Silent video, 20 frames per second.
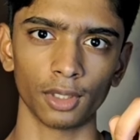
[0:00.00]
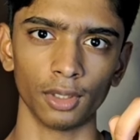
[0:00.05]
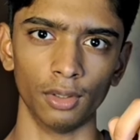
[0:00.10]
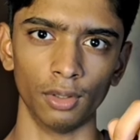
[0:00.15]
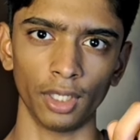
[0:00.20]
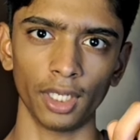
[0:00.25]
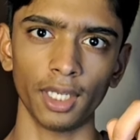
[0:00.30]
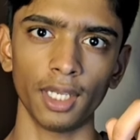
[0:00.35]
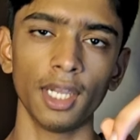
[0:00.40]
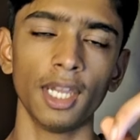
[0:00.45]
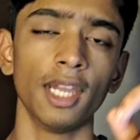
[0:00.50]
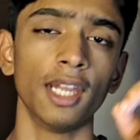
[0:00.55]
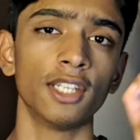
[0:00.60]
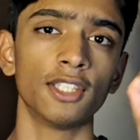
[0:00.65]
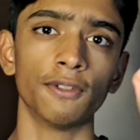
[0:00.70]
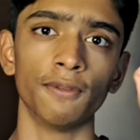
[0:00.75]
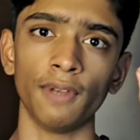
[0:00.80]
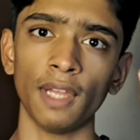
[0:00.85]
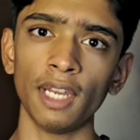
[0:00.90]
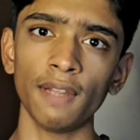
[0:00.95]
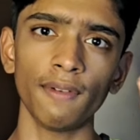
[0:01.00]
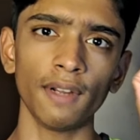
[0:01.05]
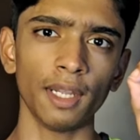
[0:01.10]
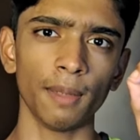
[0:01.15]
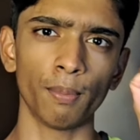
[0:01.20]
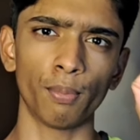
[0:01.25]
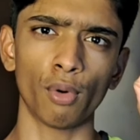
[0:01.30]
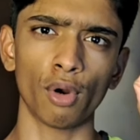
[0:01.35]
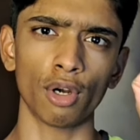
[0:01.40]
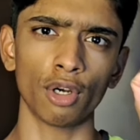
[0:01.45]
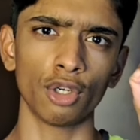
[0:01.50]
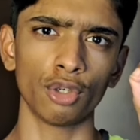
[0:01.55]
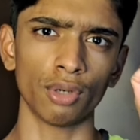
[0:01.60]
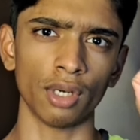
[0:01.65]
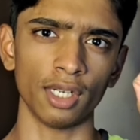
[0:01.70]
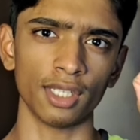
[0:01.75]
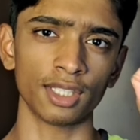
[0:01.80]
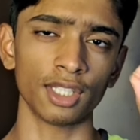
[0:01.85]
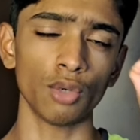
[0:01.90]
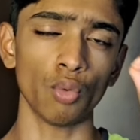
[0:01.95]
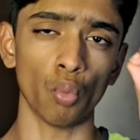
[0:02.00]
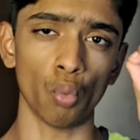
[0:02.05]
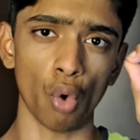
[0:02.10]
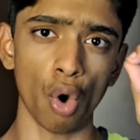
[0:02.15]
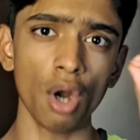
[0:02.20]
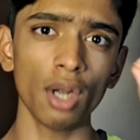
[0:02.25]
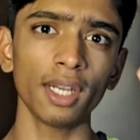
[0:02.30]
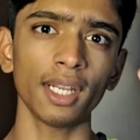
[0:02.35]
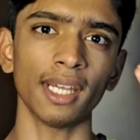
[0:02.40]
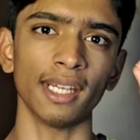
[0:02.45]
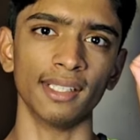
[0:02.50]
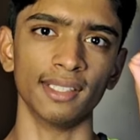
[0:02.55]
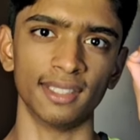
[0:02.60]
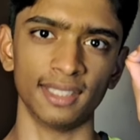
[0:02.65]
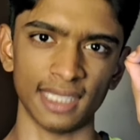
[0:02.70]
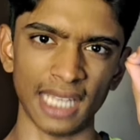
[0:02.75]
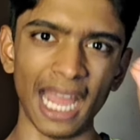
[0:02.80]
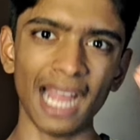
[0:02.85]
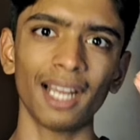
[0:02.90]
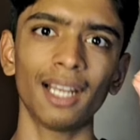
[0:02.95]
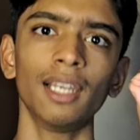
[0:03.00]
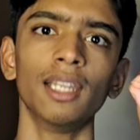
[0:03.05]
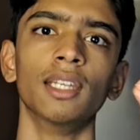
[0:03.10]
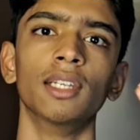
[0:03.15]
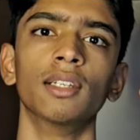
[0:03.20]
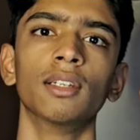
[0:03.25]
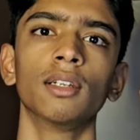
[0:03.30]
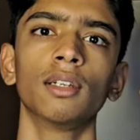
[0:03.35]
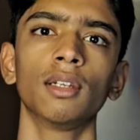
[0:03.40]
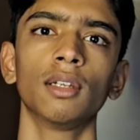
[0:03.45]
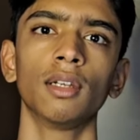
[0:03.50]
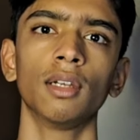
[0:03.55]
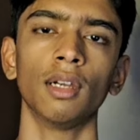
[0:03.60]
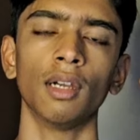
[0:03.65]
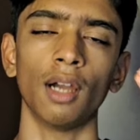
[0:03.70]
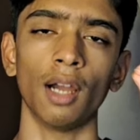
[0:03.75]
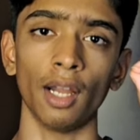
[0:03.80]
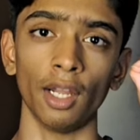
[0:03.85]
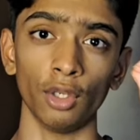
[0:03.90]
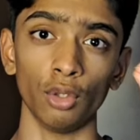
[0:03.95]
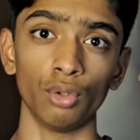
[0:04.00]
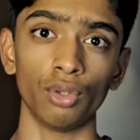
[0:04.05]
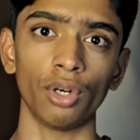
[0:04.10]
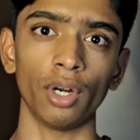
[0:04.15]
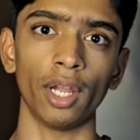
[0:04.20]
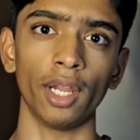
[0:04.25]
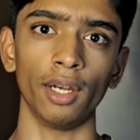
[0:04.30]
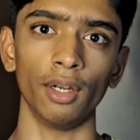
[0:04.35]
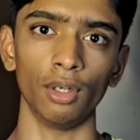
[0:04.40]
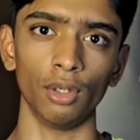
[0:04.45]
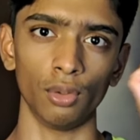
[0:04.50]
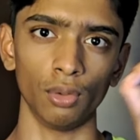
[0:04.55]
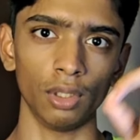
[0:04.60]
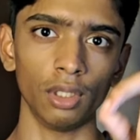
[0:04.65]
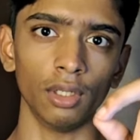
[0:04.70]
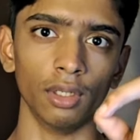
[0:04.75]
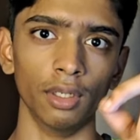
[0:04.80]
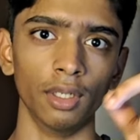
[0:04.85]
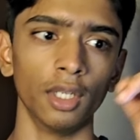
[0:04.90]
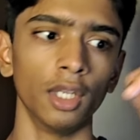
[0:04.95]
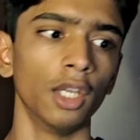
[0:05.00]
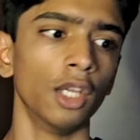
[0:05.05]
Okay, it's very important to understand what exactly are you trying to learn.